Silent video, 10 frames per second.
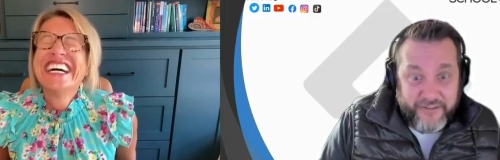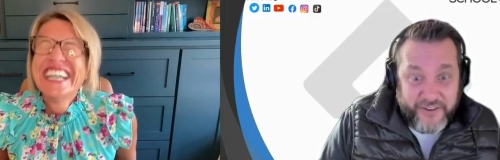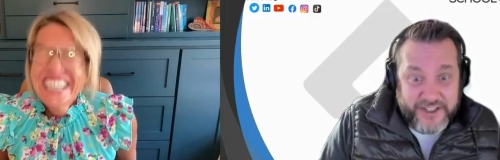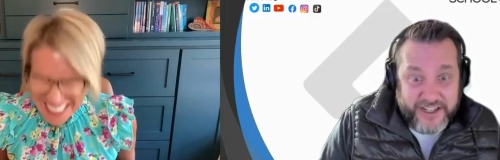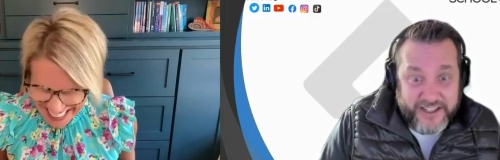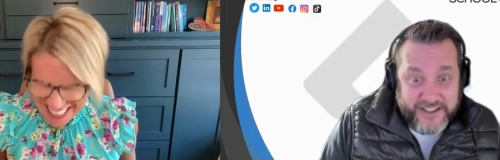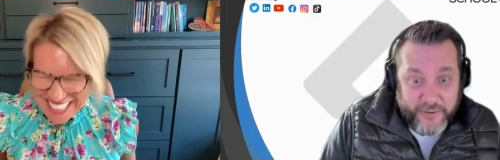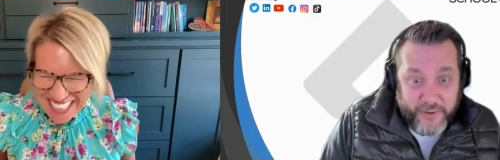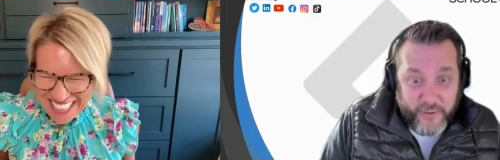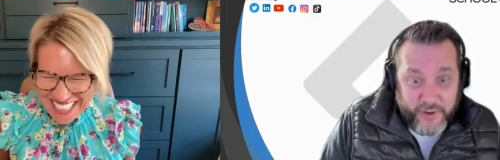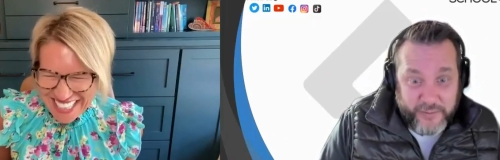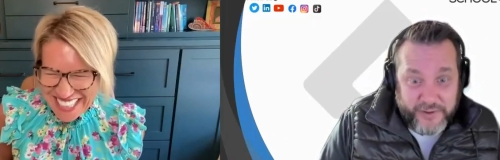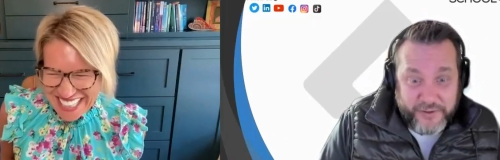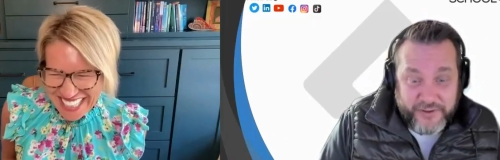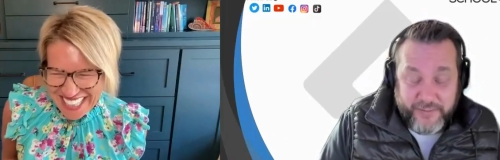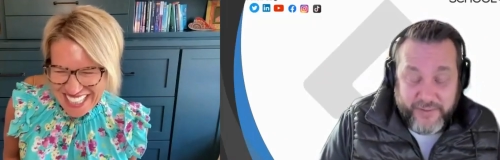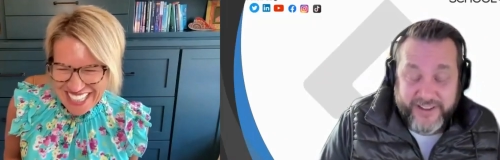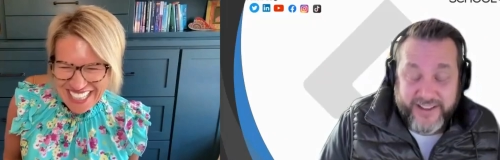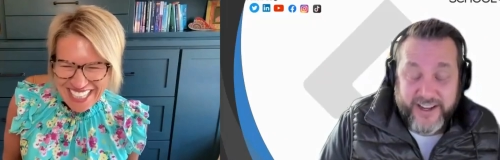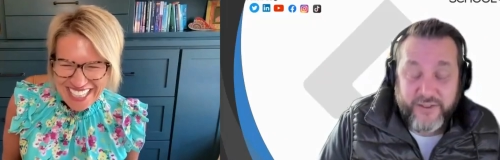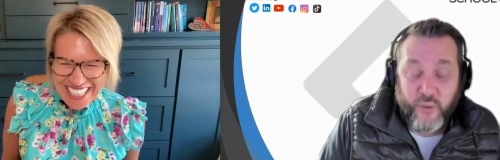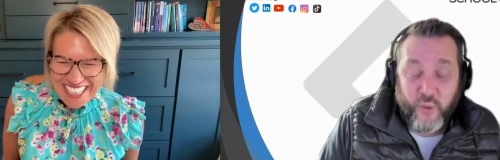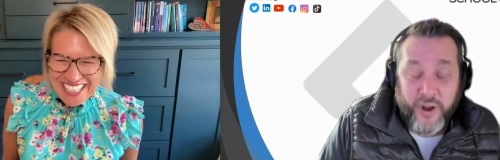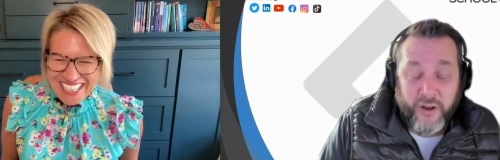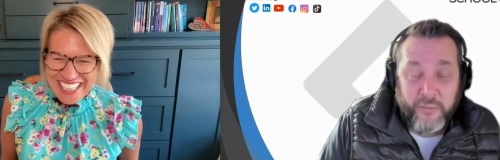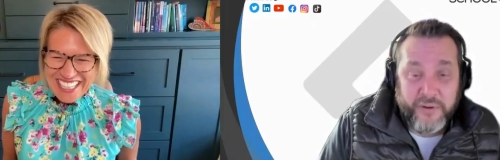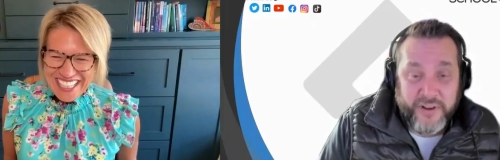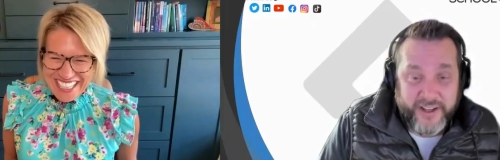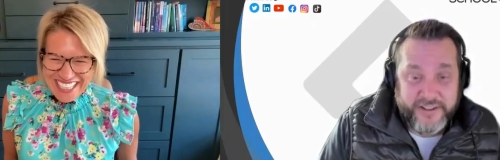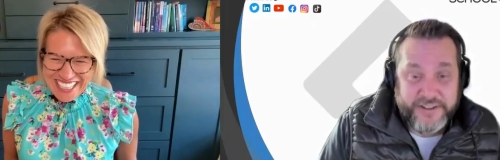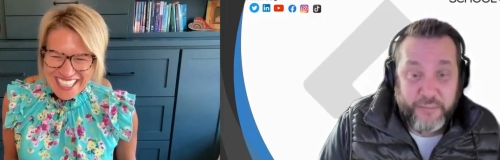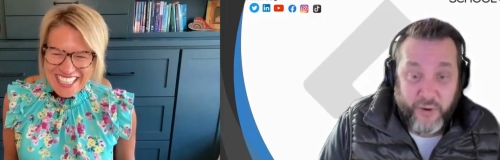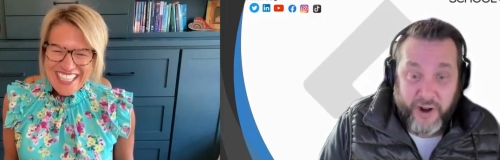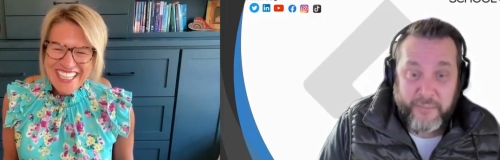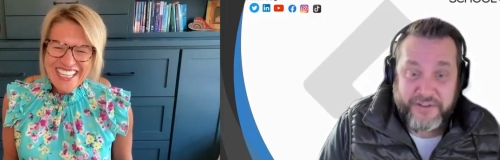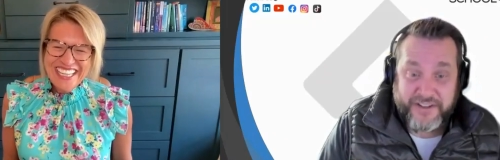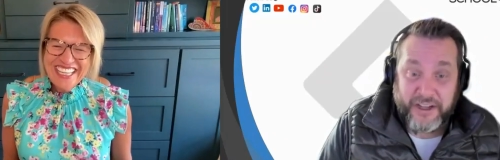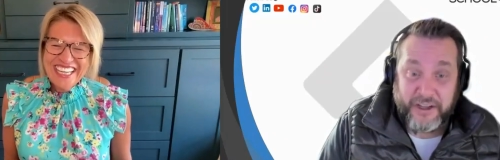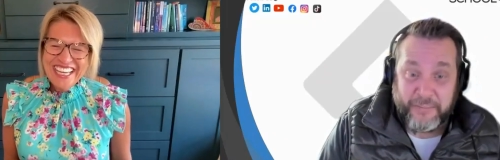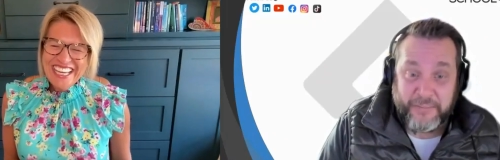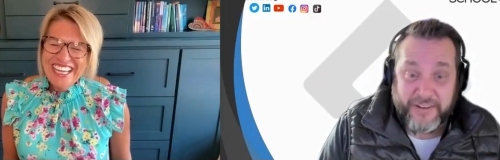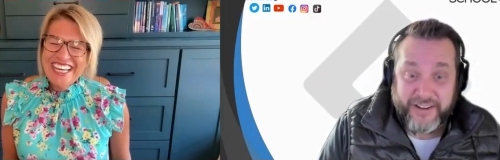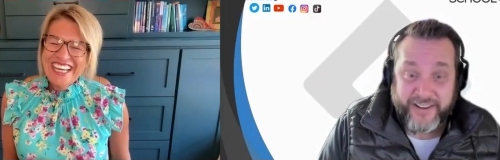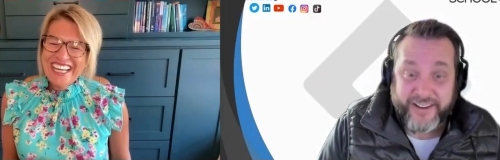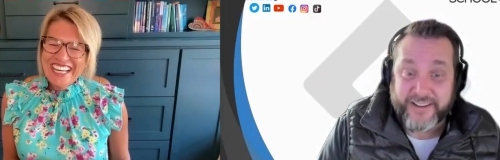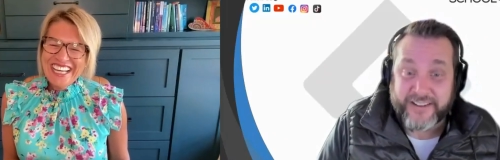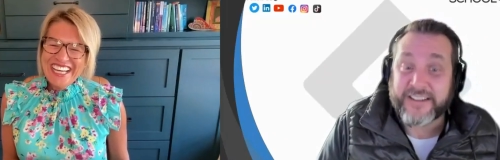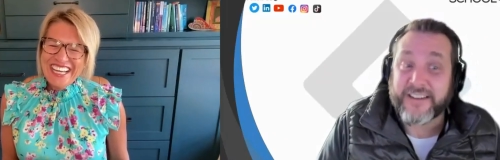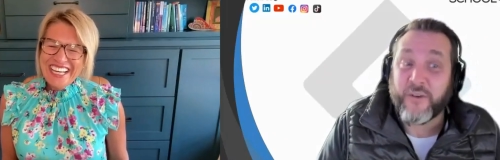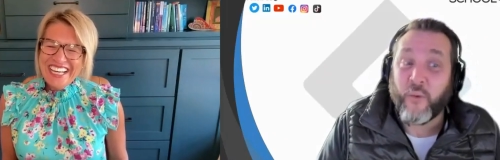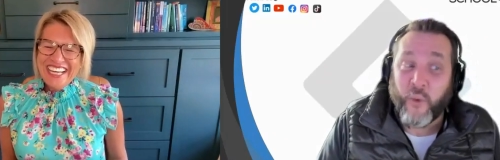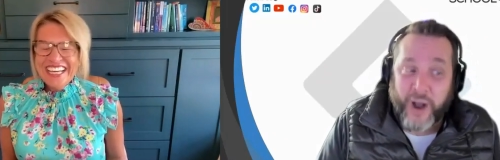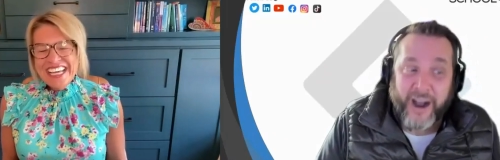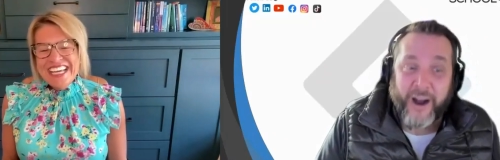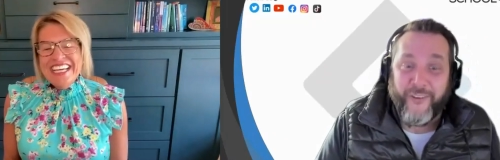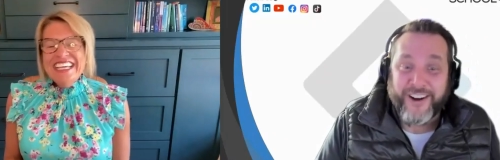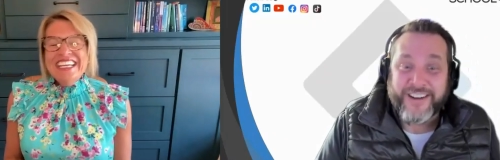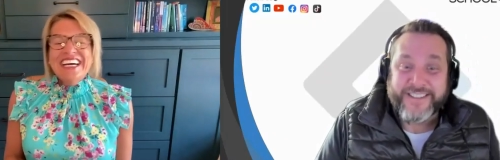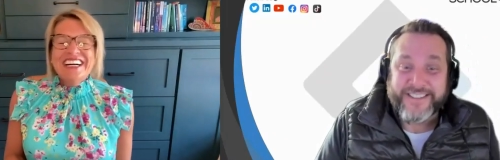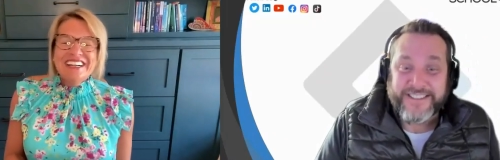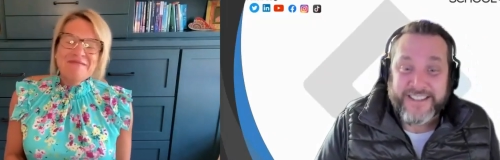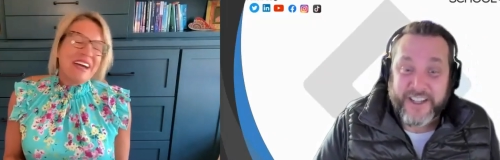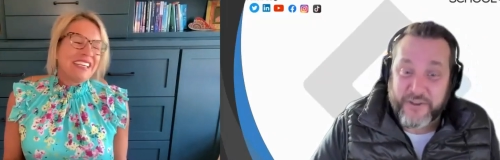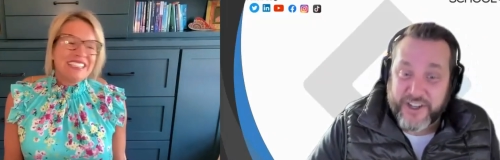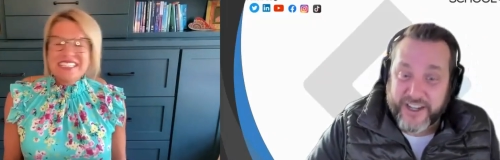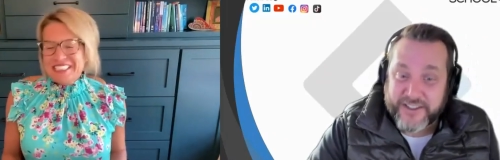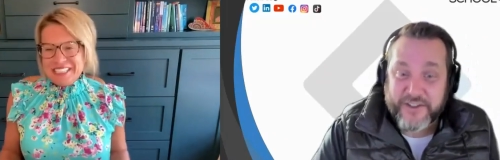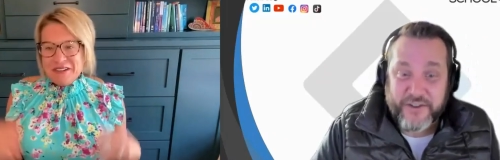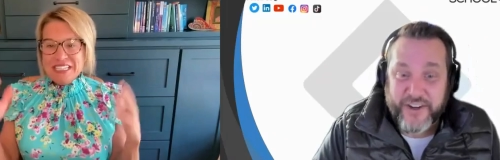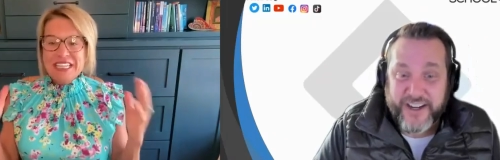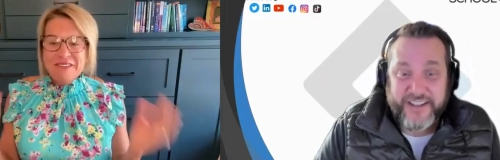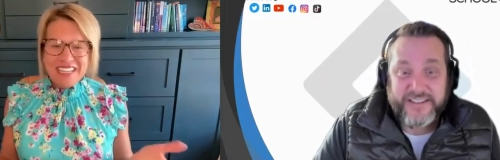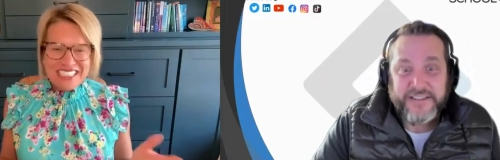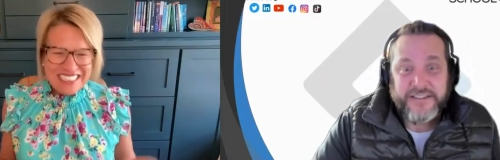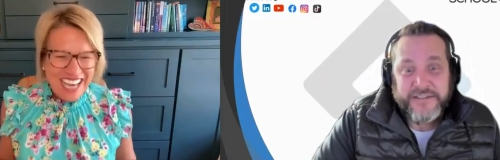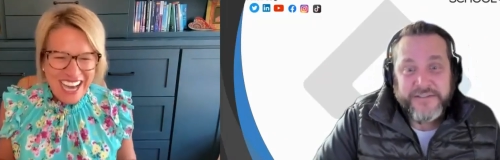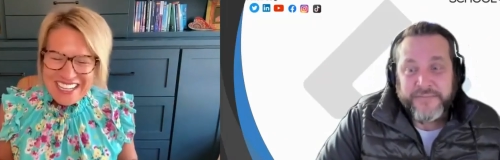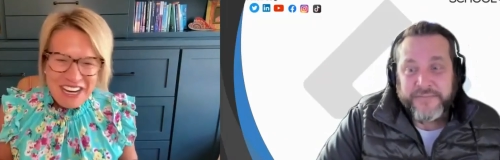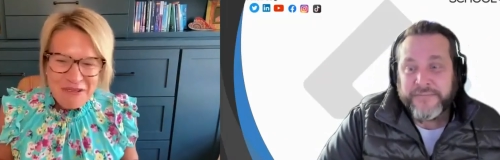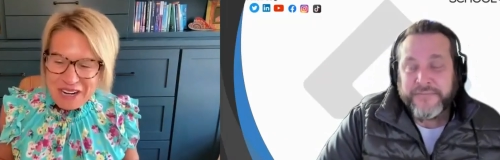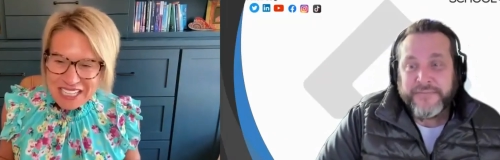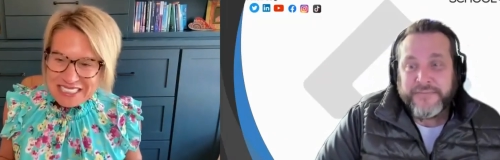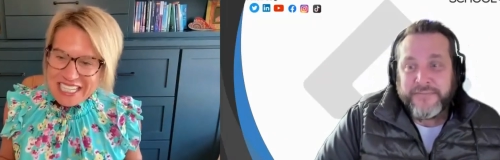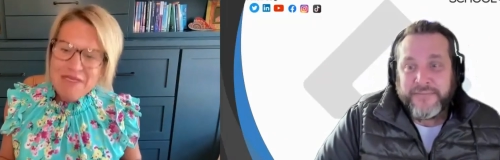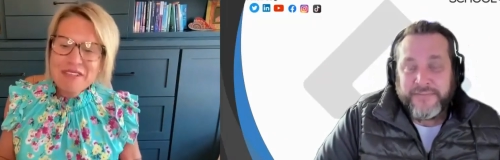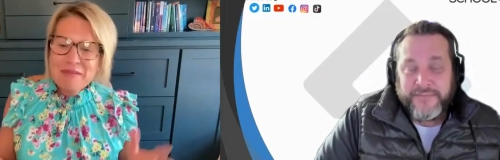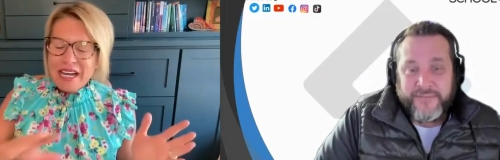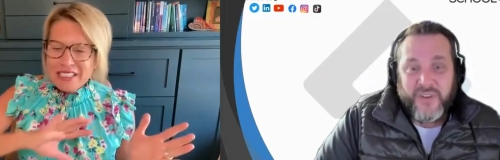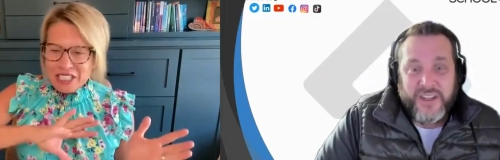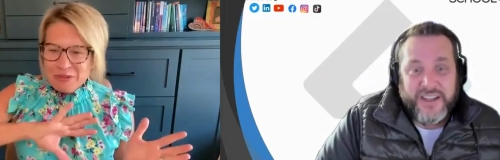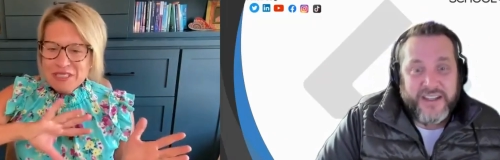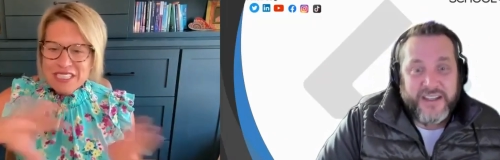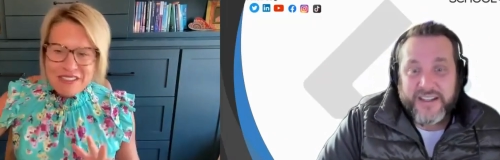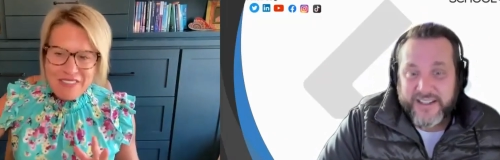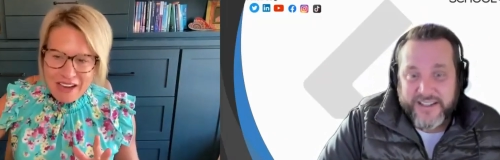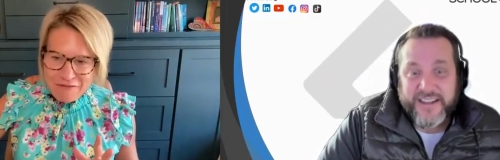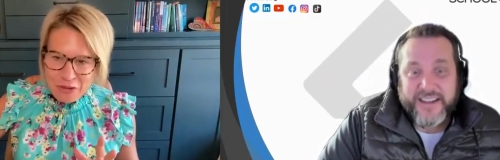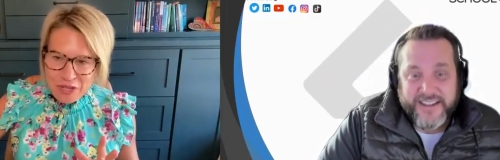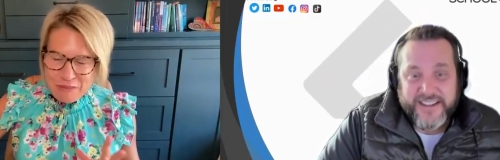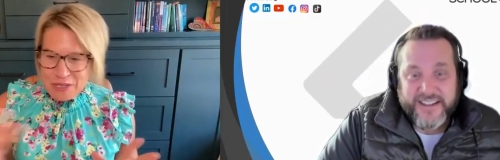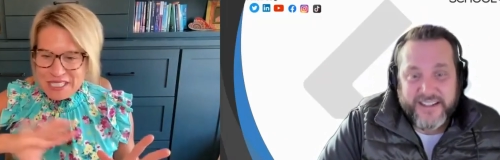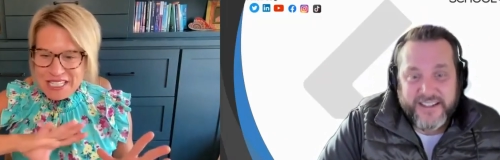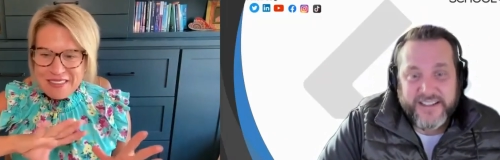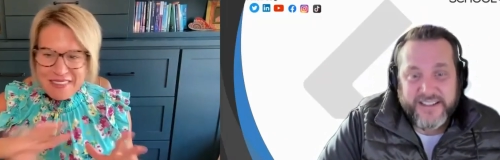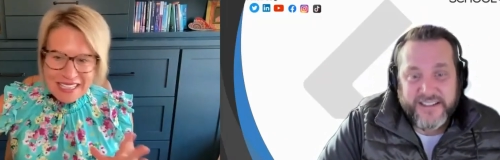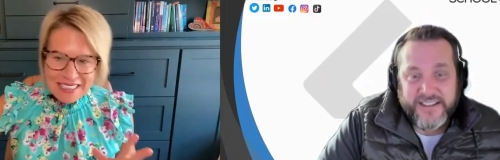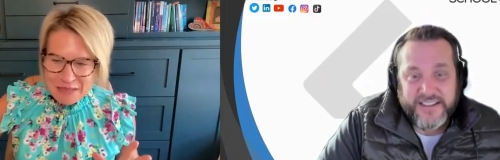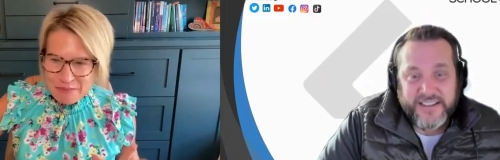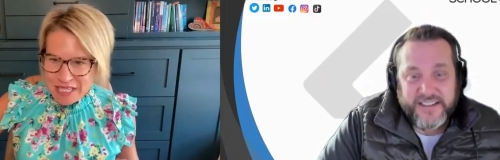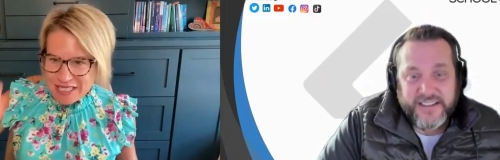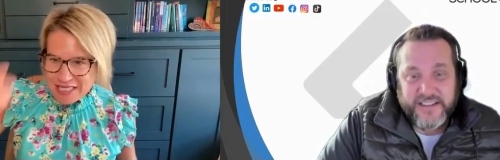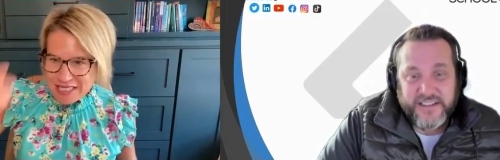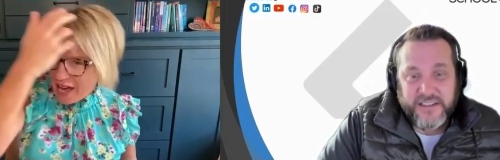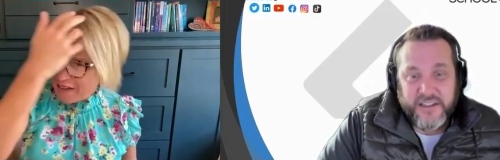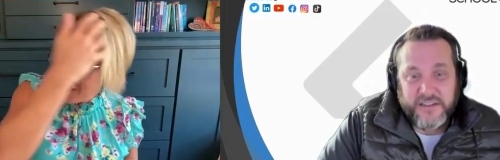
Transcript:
Speaker 1: at first I thought they were real balloons. I'm like, that is well placed prop scam. Like Wow.
Speaker 2: Oh my goodness. So, anyways, I know we're on a time limit. I just wanted to give that 40%. That's the piece that I